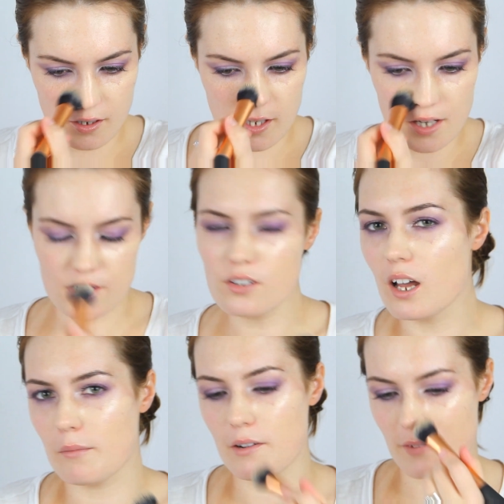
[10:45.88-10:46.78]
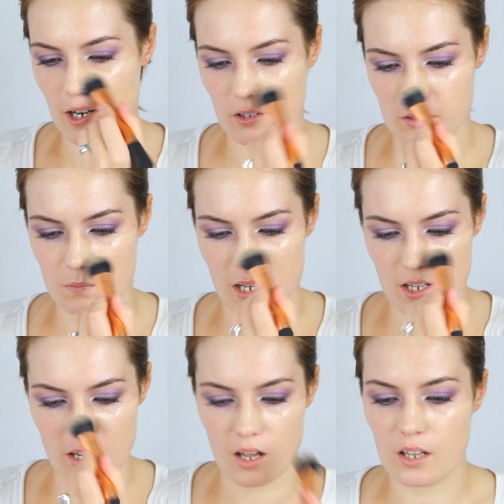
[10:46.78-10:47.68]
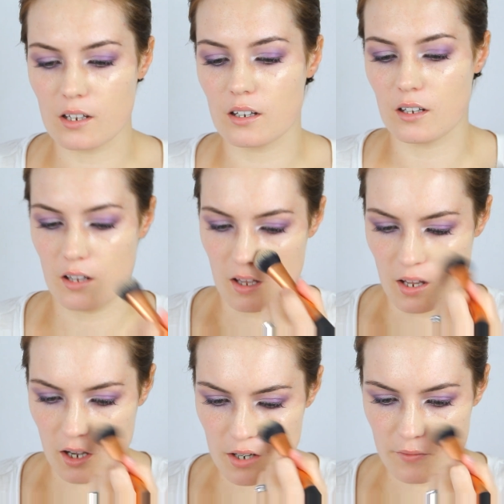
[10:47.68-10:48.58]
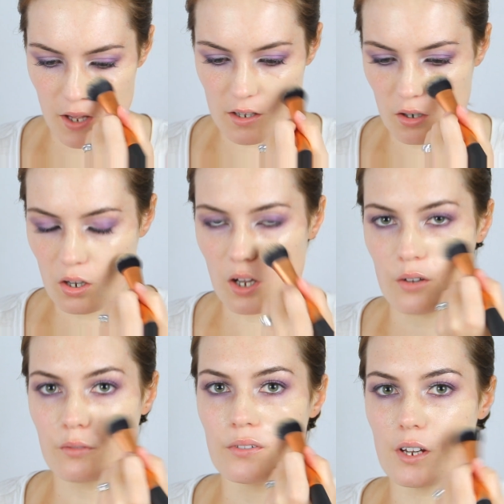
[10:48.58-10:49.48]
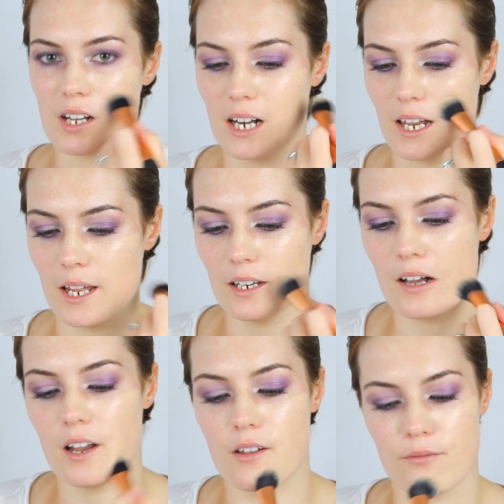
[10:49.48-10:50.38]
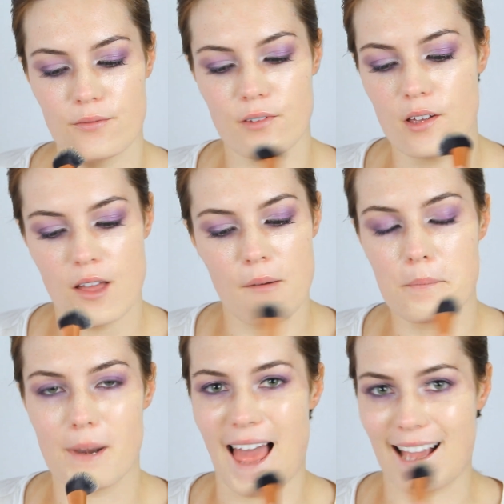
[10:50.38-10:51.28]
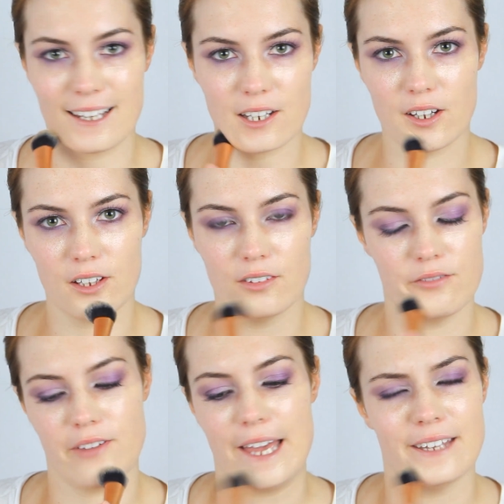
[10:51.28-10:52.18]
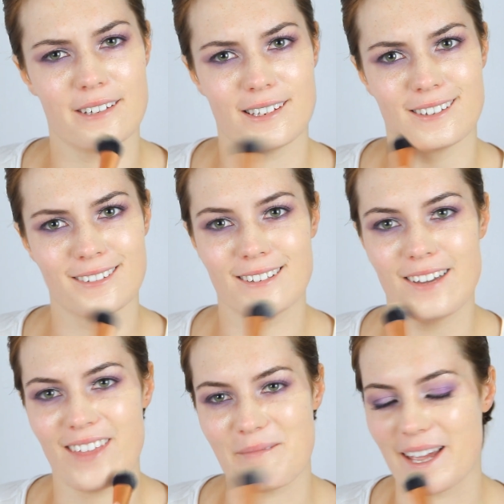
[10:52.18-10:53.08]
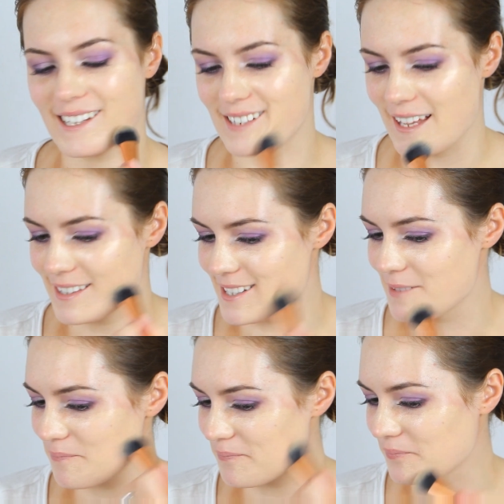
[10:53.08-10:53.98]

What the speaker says: And I do like my freckles, but I kind of like the look of a clean kind of blank face. That makes sense.